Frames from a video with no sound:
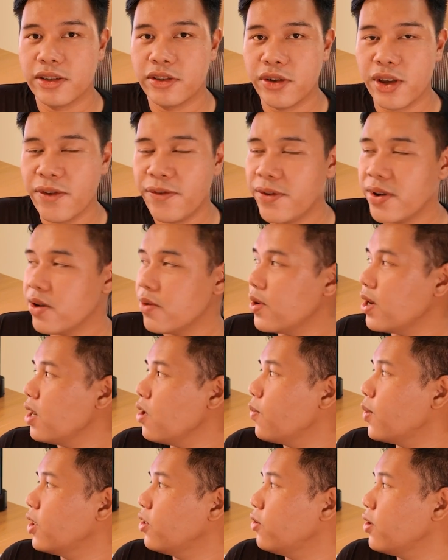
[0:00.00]
So if you
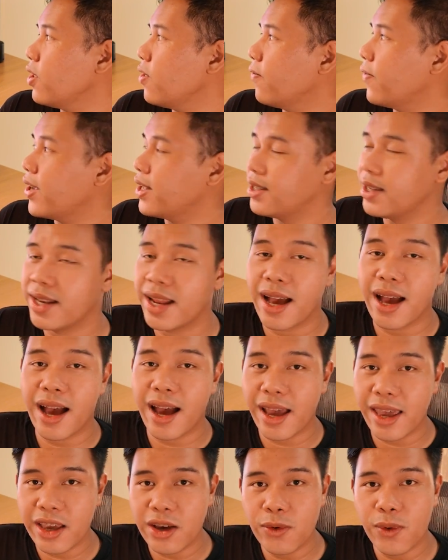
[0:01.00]
really want to invest in a
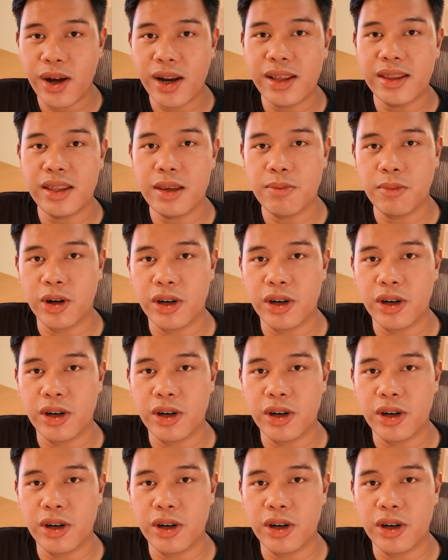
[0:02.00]
high-quality